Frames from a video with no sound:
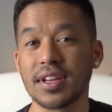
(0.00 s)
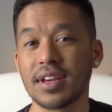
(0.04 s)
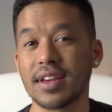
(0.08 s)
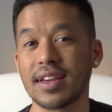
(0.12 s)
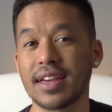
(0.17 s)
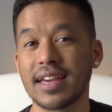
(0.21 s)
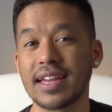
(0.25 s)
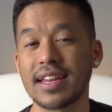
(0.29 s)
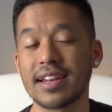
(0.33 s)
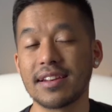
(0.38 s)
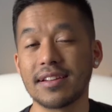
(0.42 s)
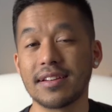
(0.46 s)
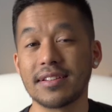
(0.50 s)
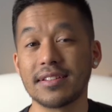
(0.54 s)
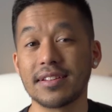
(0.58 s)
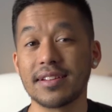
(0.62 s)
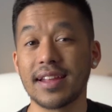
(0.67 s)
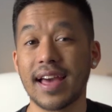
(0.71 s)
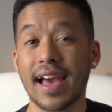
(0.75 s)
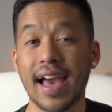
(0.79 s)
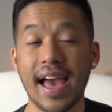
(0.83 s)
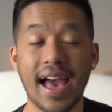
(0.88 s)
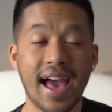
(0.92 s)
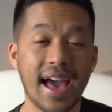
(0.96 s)
here in London
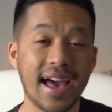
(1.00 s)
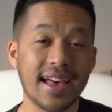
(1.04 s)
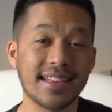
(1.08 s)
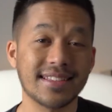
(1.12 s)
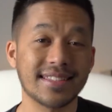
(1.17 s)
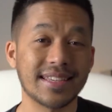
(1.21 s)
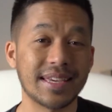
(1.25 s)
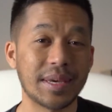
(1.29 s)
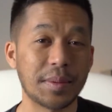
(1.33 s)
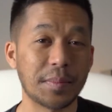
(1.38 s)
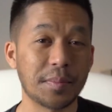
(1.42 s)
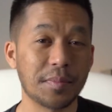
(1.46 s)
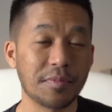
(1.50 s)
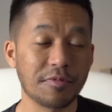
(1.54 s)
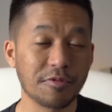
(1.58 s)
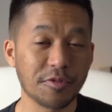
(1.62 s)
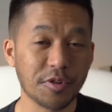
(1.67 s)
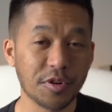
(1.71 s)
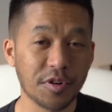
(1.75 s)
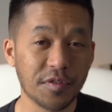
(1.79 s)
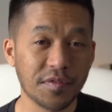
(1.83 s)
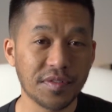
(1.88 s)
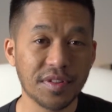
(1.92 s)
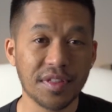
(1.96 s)
has
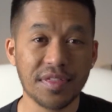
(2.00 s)
improved.